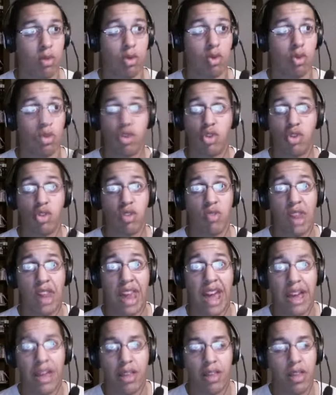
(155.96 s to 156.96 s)
just to
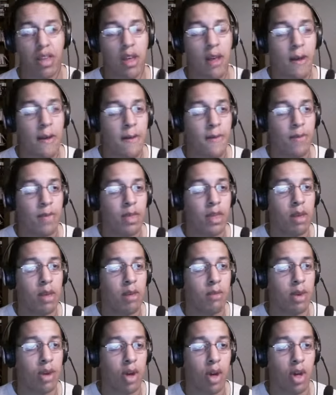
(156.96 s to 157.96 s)
relax
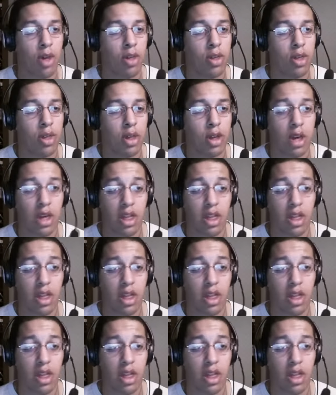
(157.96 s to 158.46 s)
because, uh,